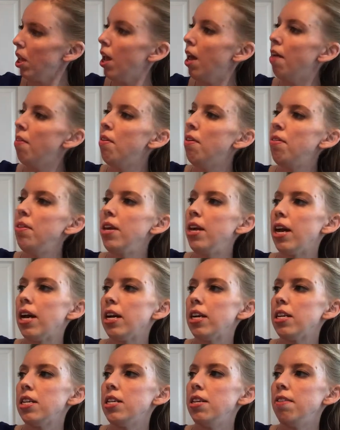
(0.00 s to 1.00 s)
And then the
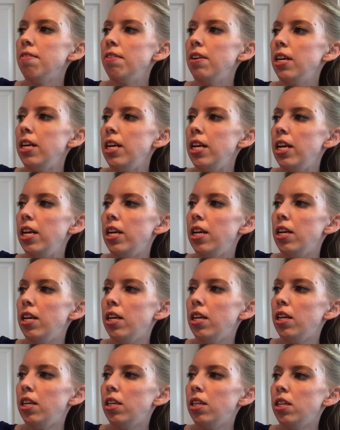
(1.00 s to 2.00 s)
activity
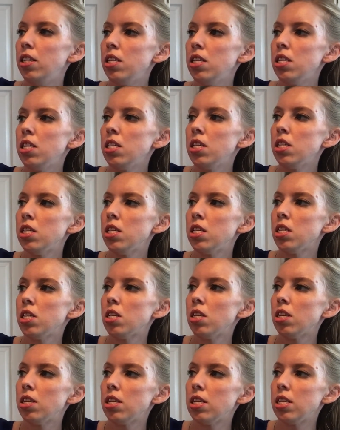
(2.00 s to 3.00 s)
is,
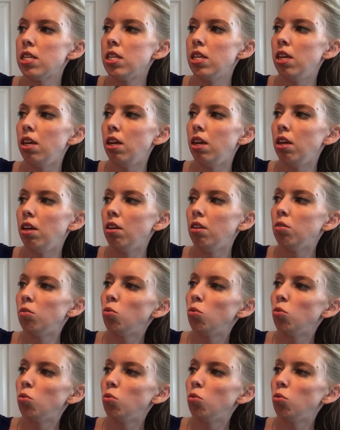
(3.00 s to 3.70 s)
let's see,